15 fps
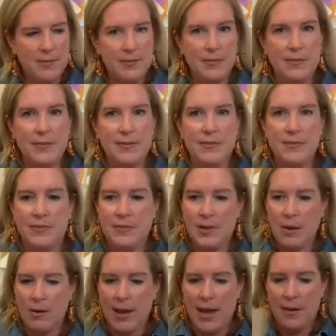Mm-hmm.
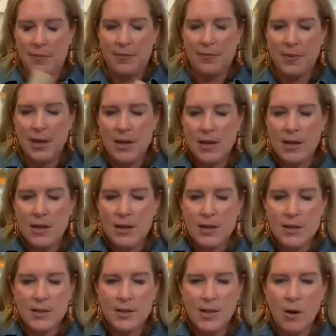okay,
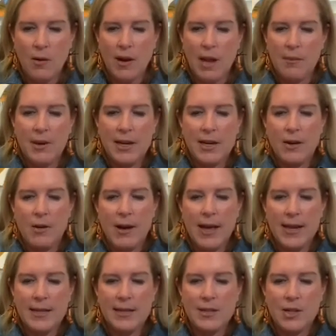so and I'm gonna go ahead
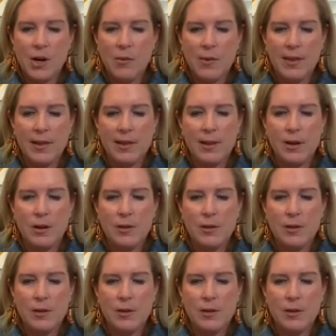and start with a little,